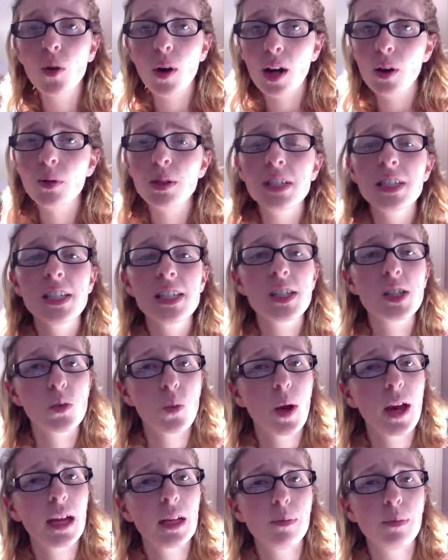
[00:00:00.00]
I would
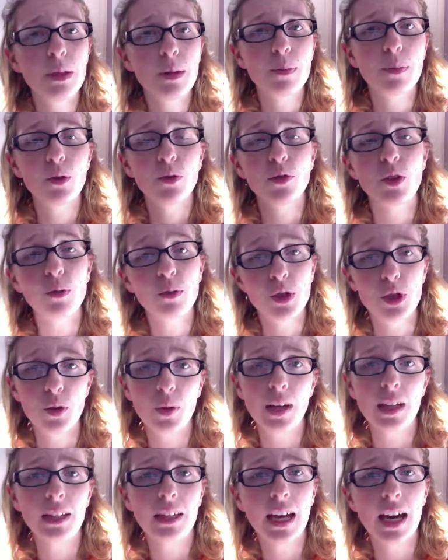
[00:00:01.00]
dissuade people from
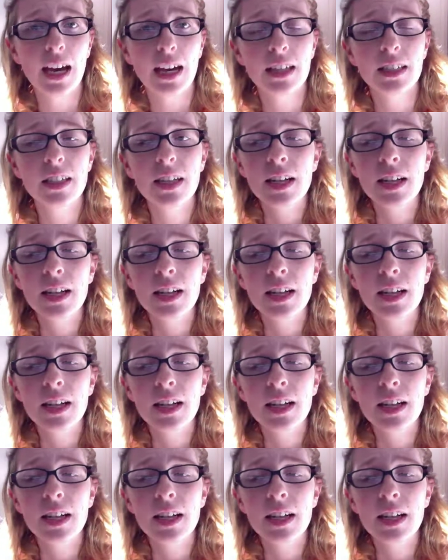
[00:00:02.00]
doing that.